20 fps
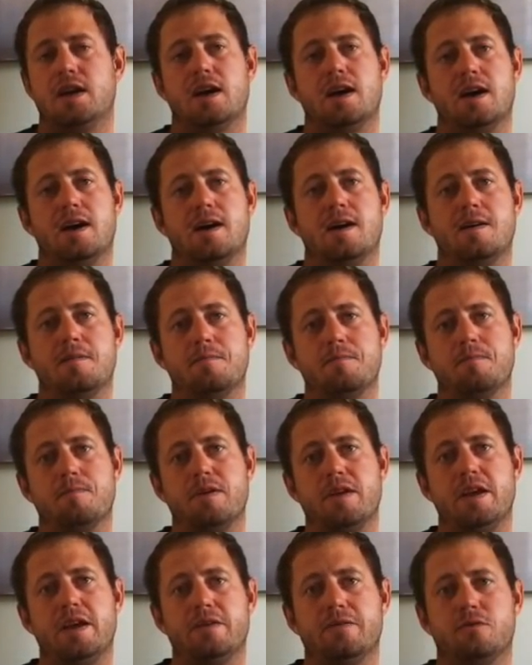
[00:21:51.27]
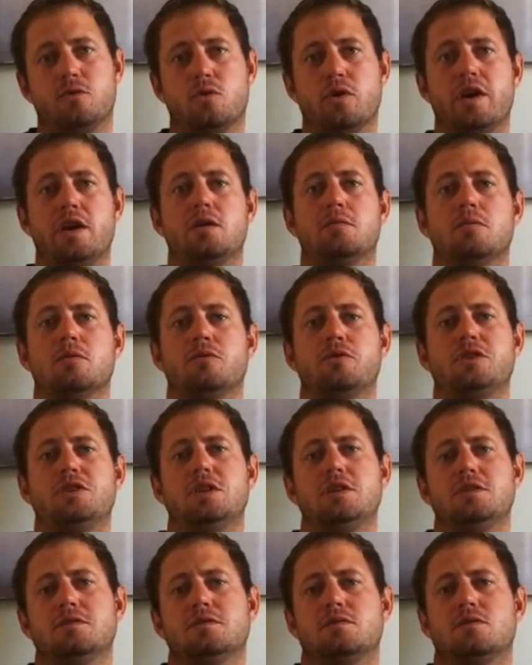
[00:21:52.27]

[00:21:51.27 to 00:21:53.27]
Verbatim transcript: um, it for edible fishing.